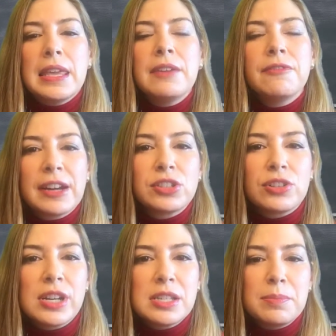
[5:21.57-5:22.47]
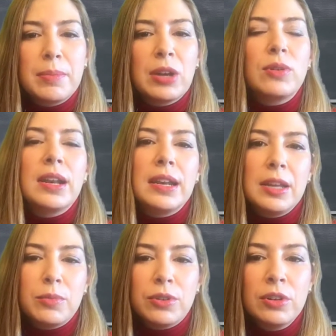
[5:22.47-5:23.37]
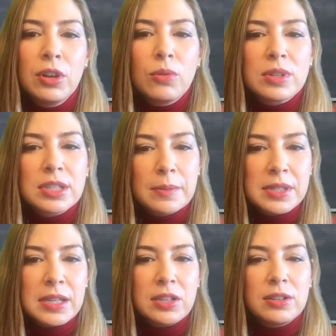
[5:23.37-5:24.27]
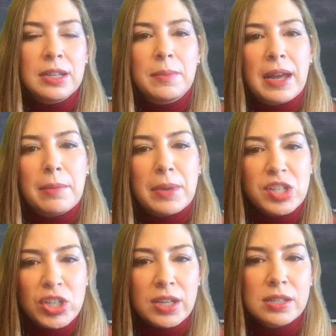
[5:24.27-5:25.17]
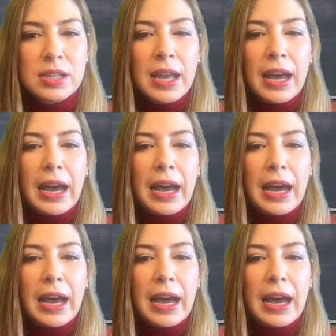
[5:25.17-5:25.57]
In factories, manual labor was substituted by machines